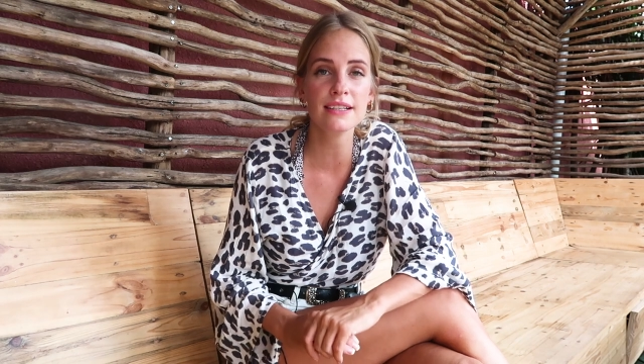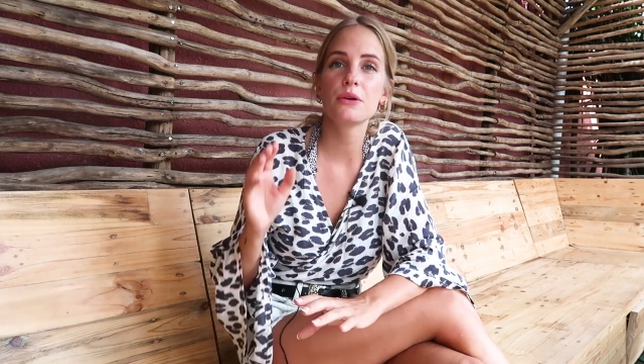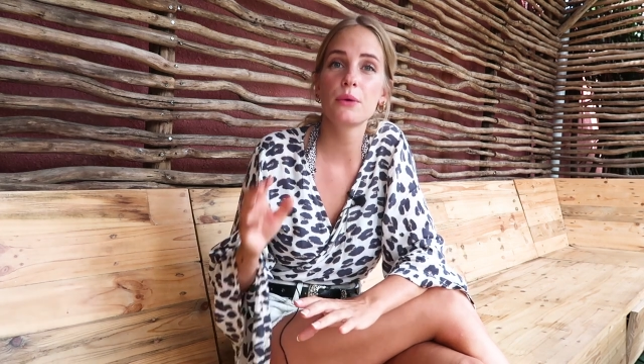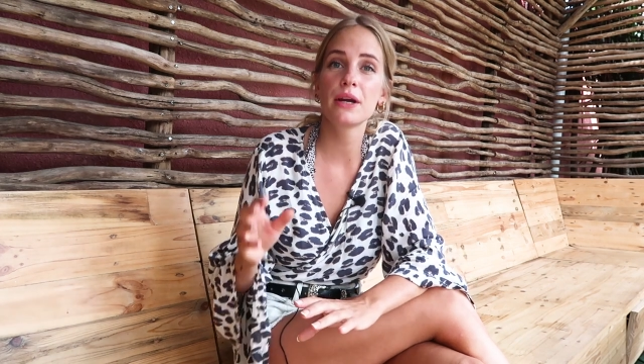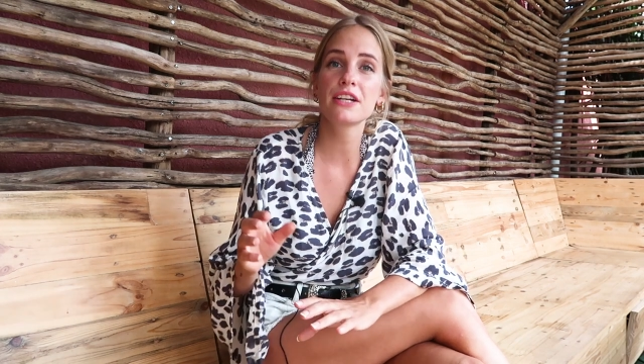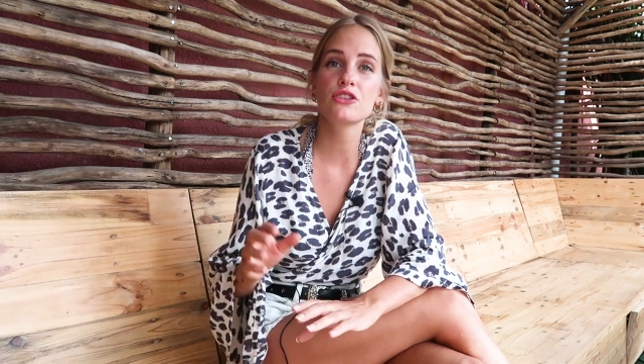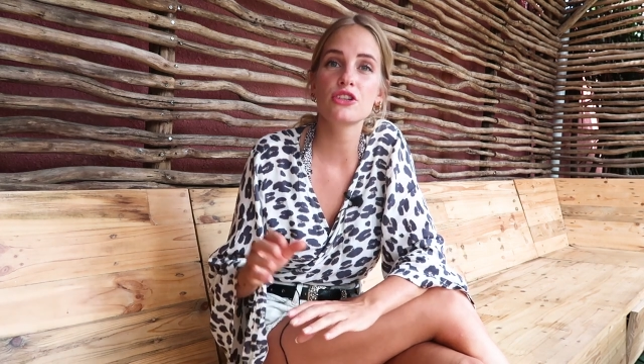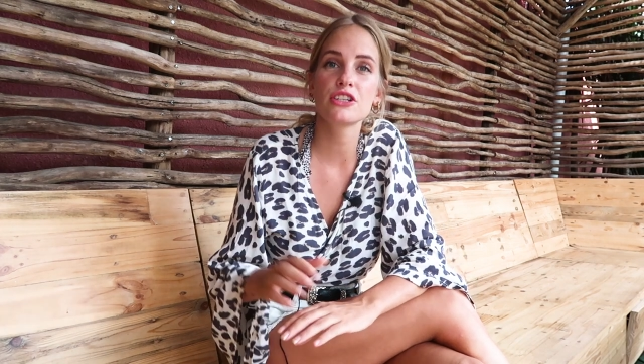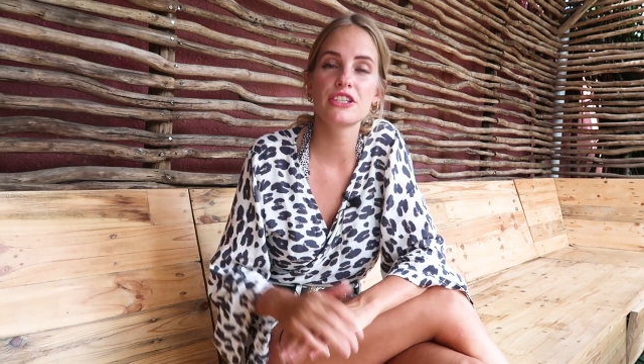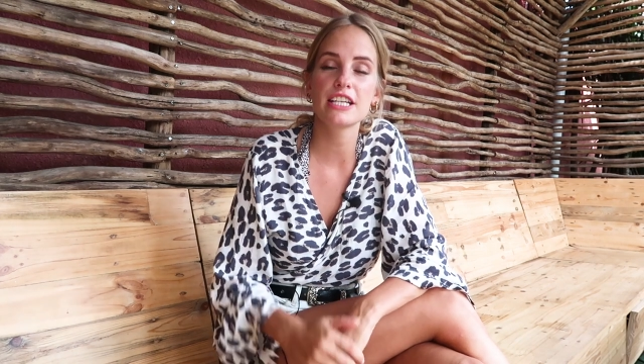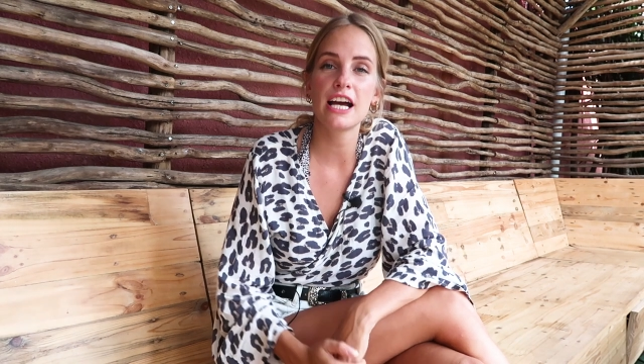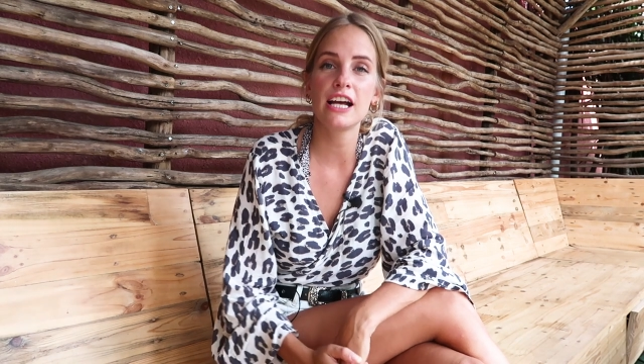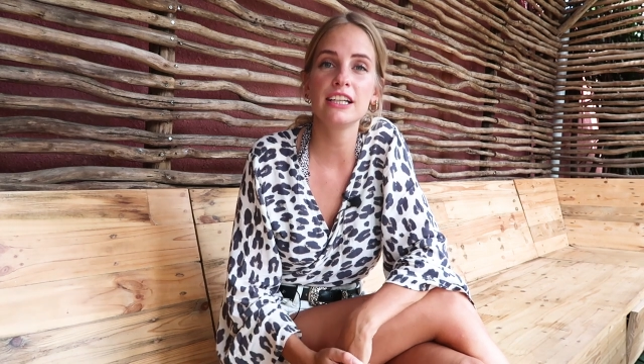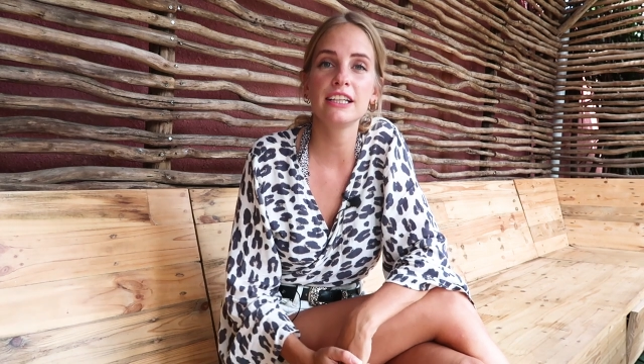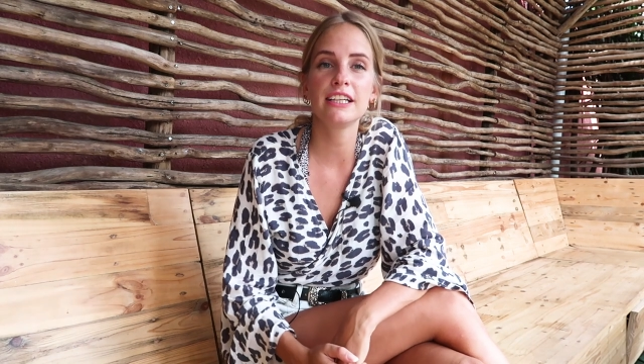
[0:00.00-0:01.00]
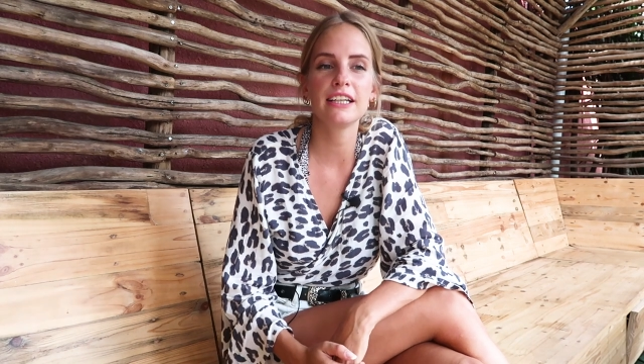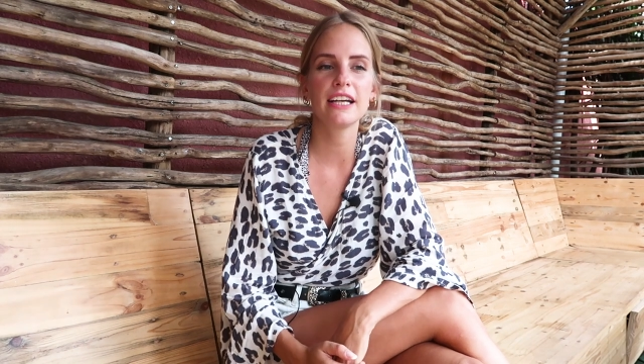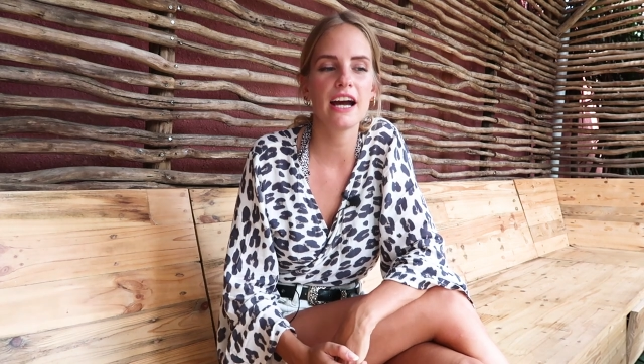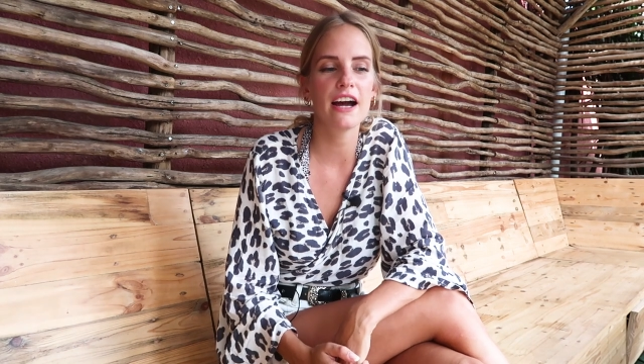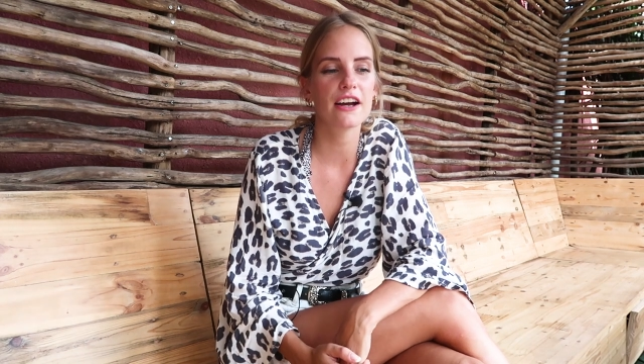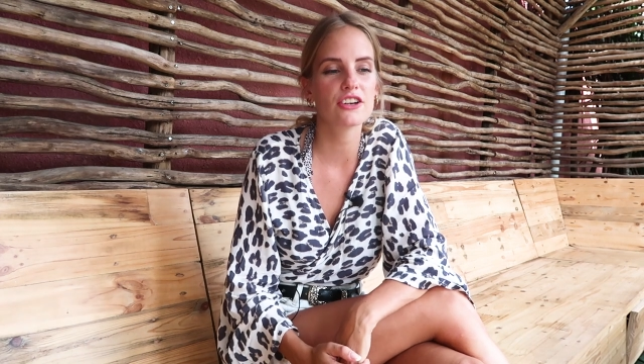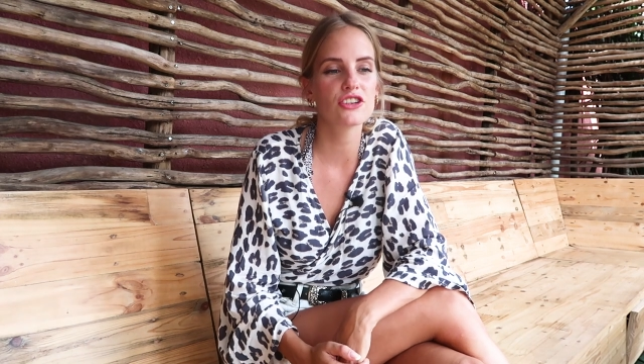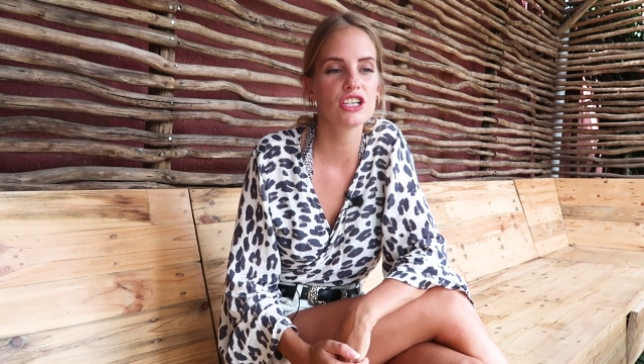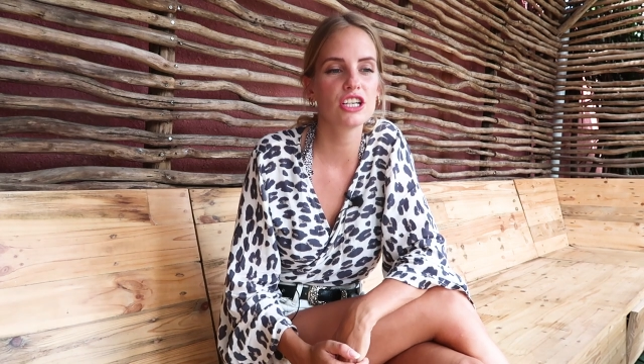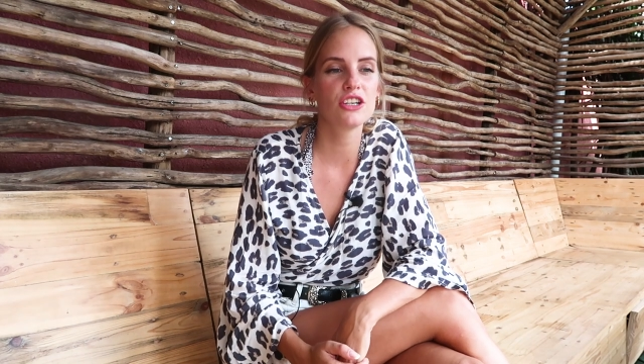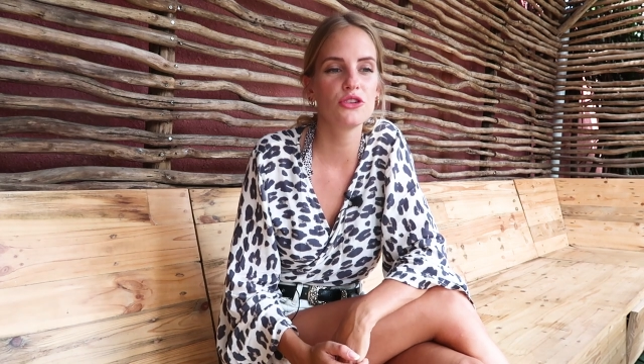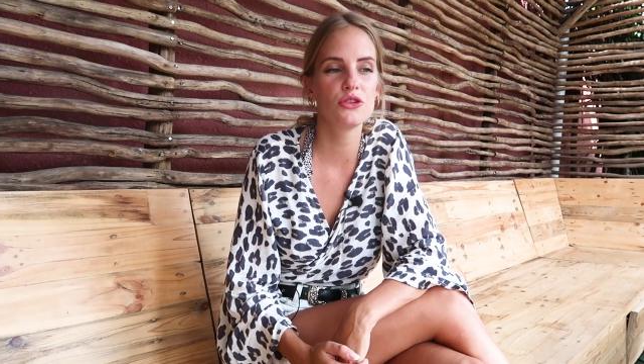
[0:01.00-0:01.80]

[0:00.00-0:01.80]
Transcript: The waitress, Ellie, actually